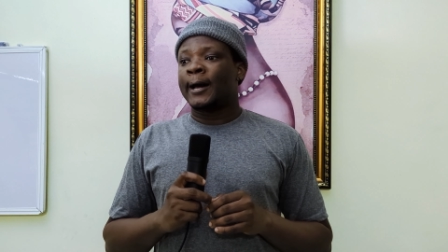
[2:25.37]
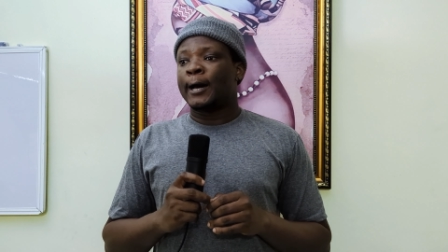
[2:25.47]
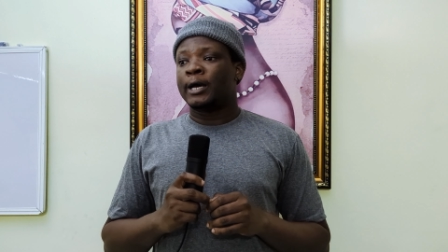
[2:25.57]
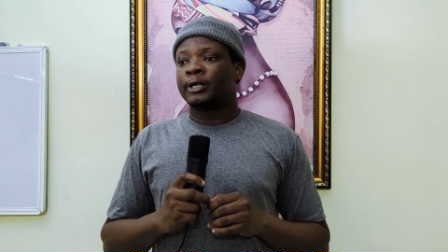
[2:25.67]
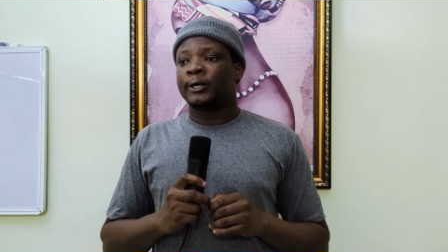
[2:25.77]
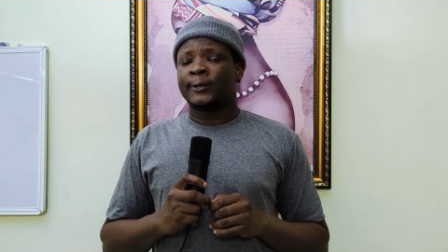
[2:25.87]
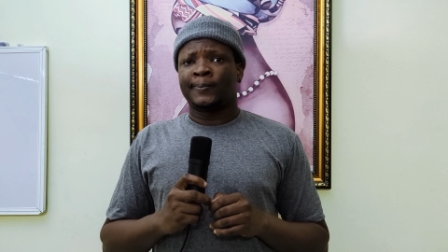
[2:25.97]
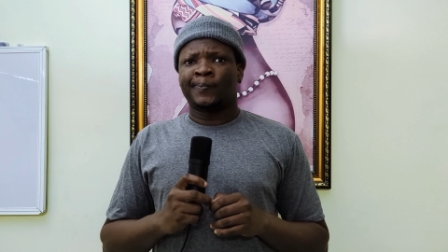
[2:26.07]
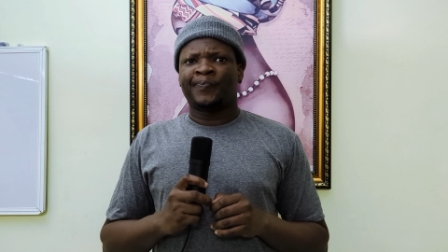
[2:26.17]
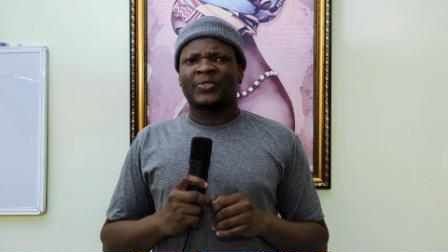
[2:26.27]
And
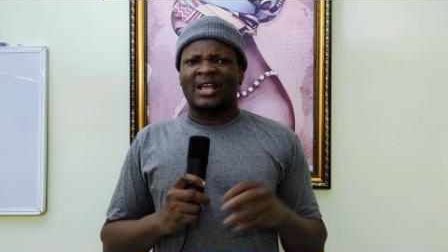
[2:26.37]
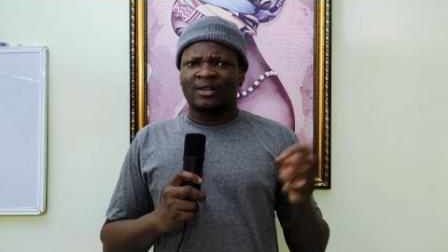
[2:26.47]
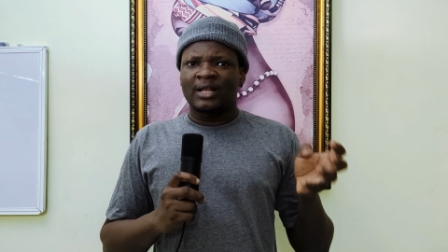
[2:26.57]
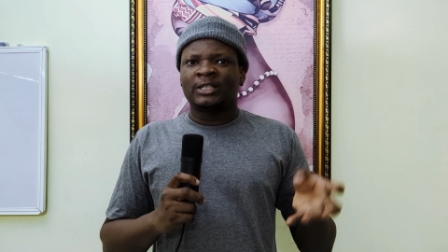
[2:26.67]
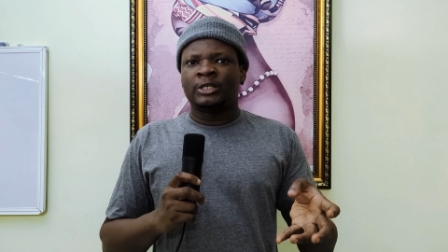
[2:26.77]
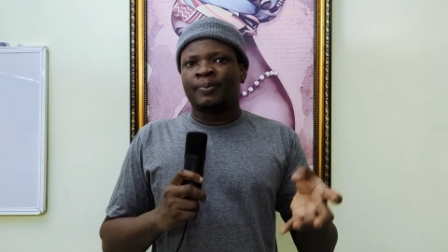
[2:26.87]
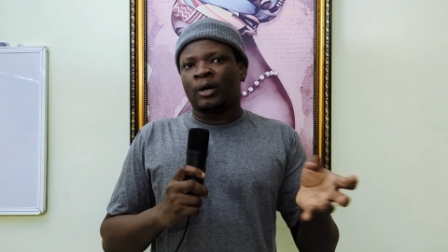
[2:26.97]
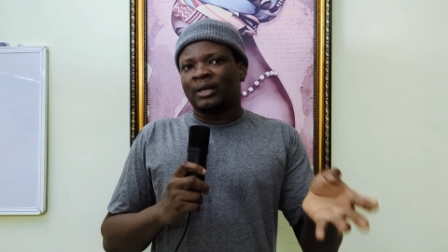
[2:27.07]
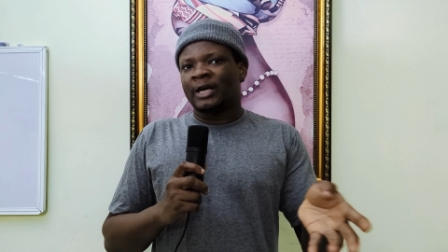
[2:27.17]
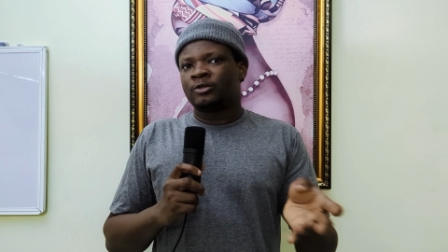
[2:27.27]
um, another tip
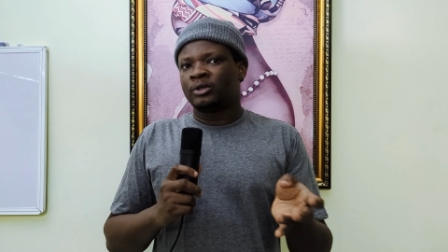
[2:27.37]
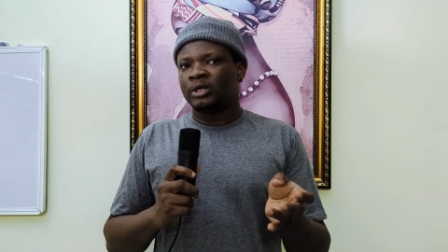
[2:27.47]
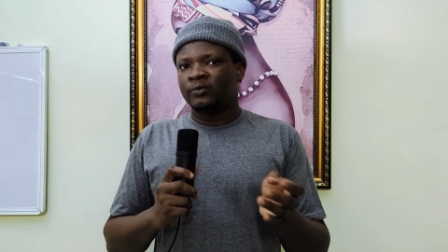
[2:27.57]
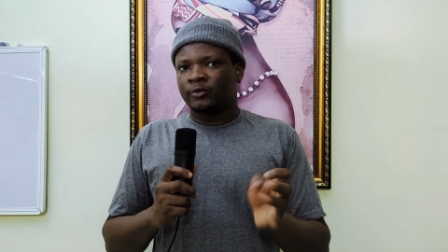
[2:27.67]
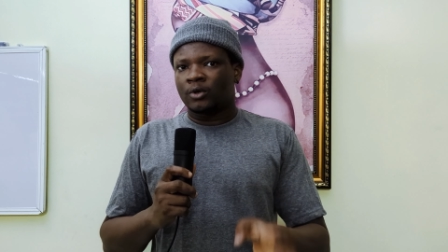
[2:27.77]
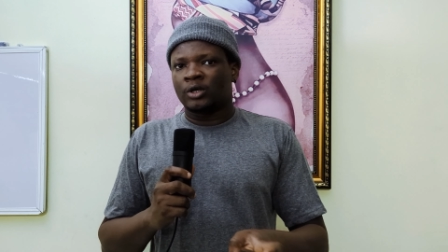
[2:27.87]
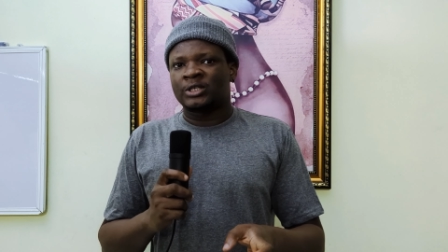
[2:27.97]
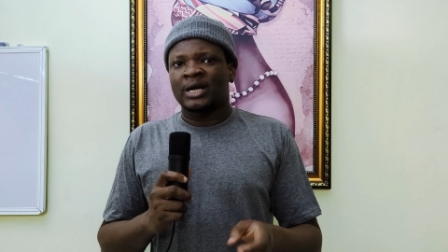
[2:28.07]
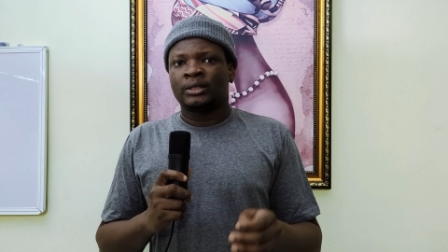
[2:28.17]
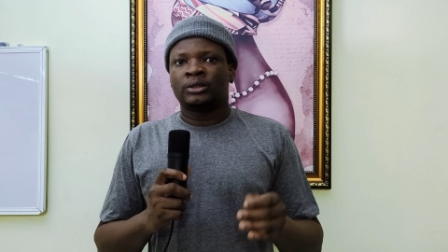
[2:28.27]
I'd like to give you
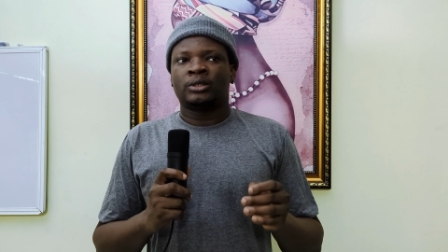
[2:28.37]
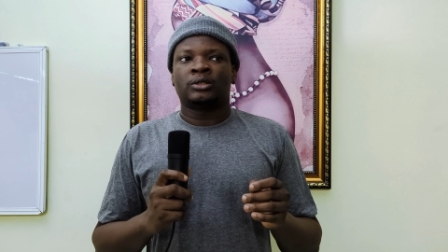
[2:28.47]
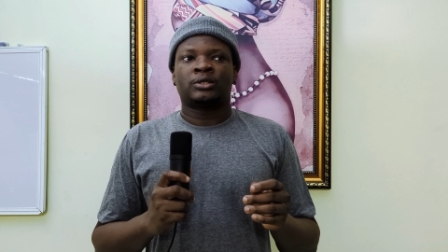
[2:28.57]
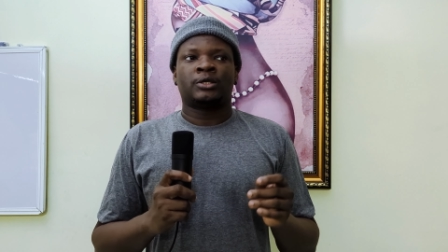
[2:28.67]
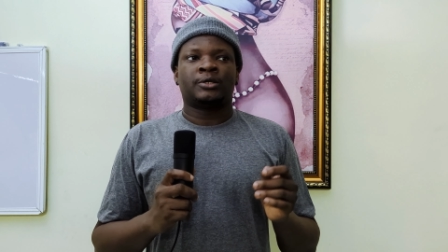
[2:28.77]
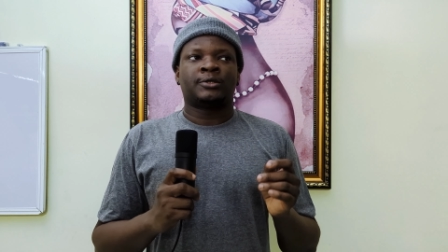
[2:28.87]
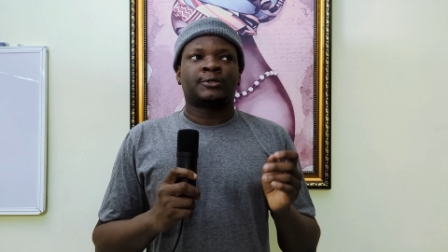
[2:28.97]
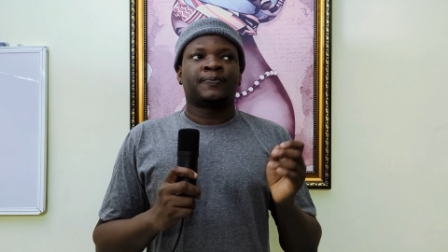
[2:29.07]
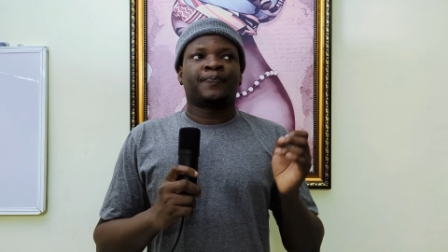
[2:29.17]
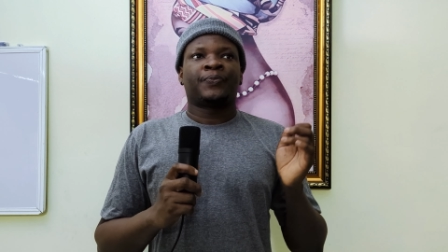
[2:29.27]
concerning this
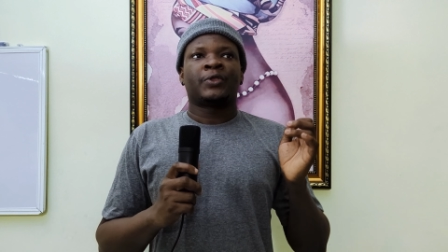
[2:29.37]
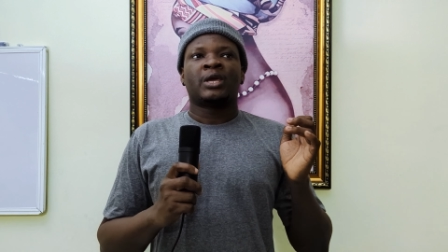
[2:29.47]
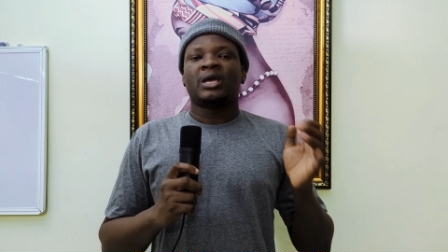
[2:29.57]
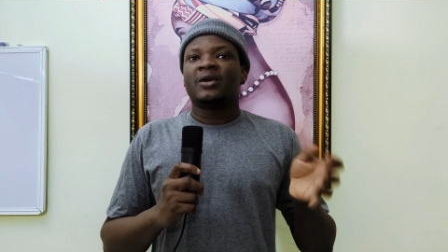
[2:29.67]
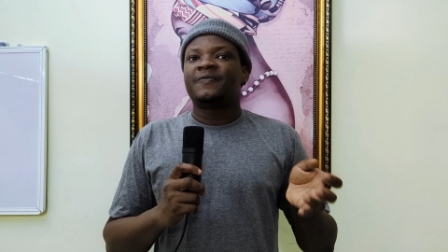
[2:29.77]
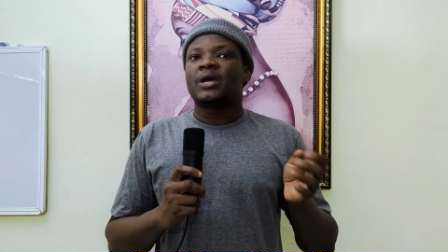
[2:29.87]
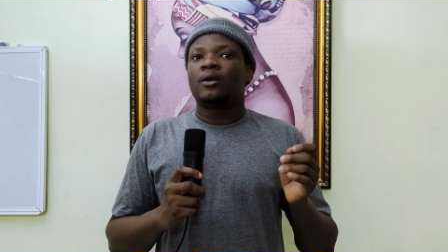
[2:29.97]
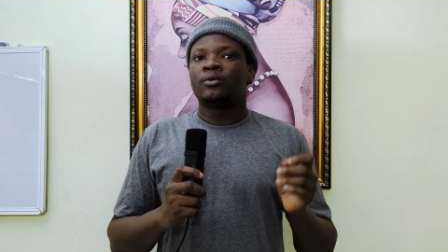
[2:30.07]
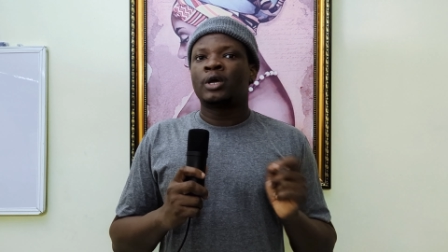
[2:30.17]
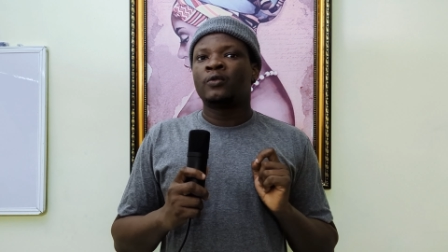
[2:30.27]
is, if they
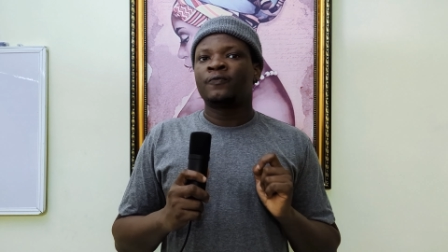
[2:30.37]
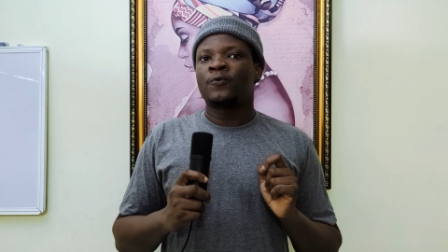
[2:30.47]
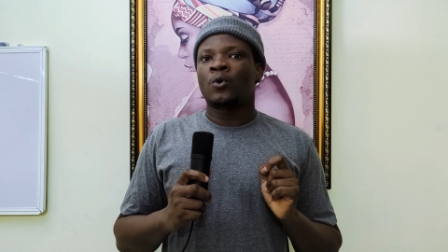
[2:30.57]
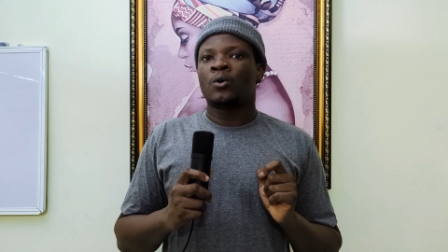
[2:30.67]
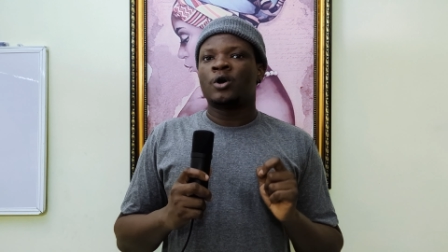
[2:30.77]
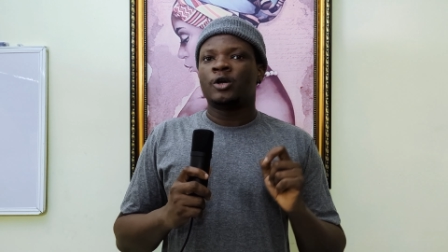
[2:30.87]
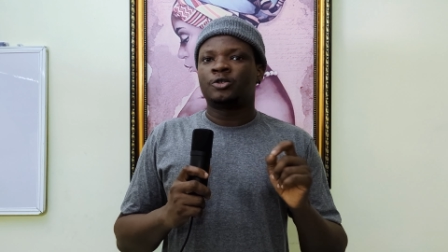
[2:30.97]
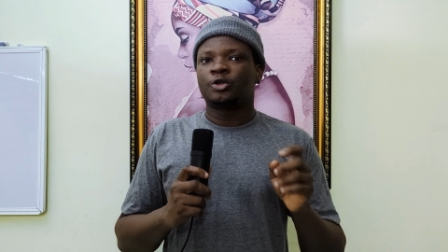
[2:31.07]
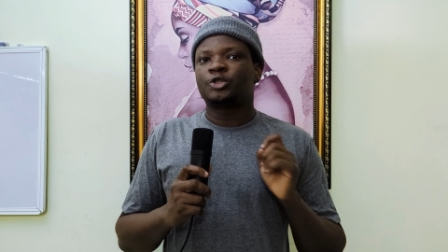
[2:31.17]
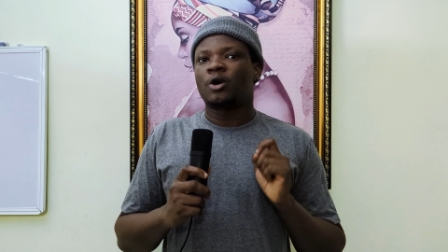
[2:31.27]
are looking for a
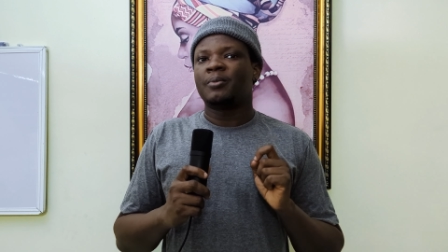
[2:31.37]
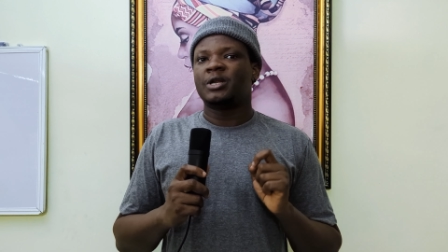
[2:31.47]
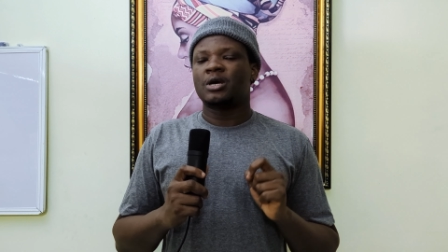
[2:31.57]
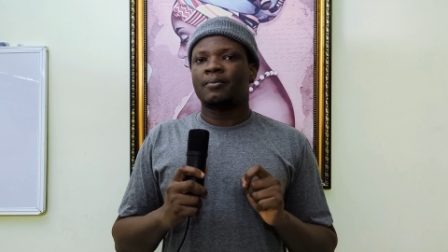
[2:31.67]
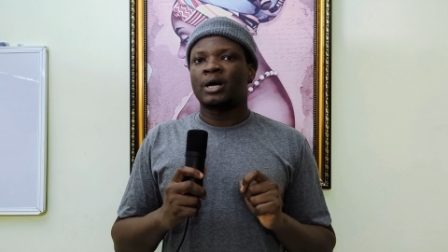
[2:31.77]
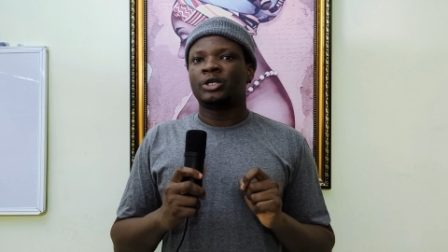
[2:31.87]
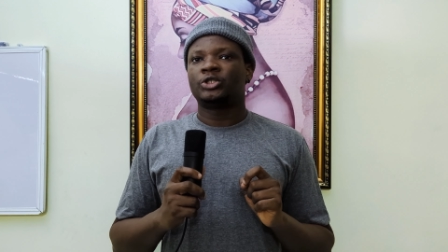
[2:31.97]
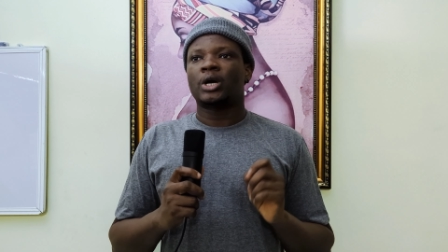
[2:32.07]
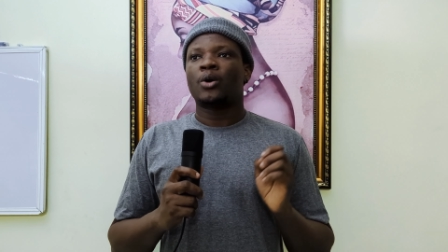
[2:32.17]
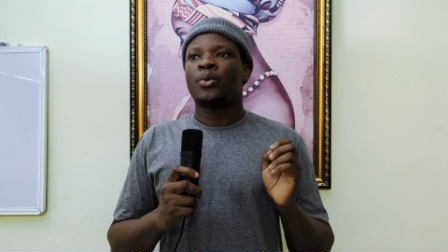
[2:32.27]
social media
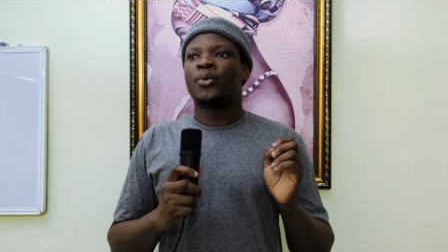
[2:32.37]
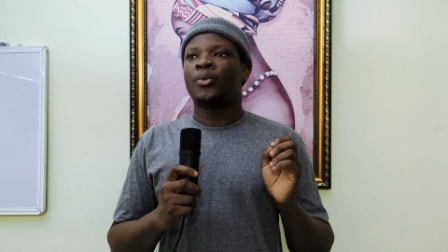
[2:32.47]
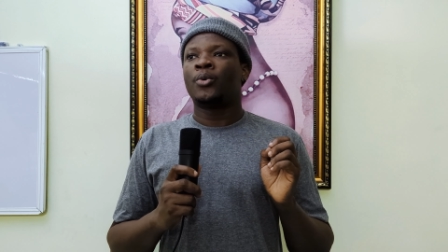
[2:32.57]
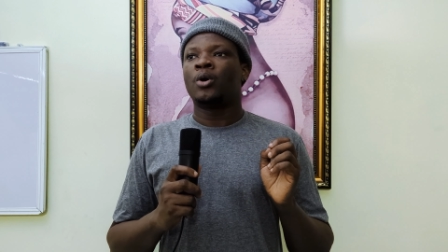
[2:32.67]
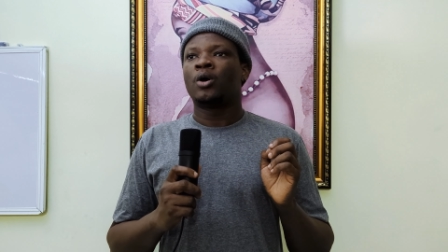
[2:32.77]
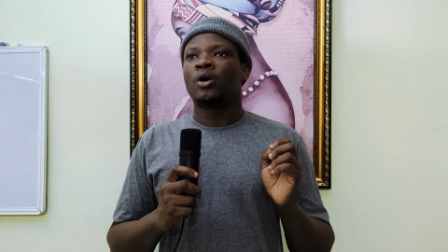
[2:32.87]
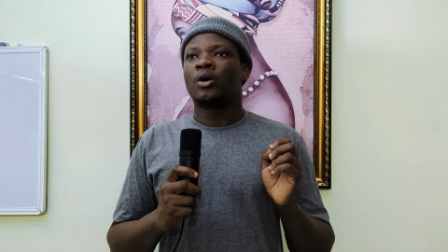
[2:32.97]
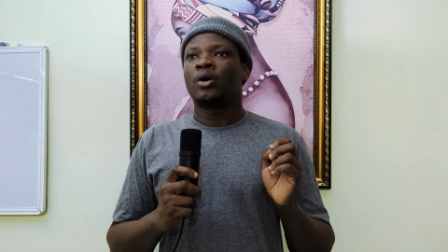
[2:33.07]
manager who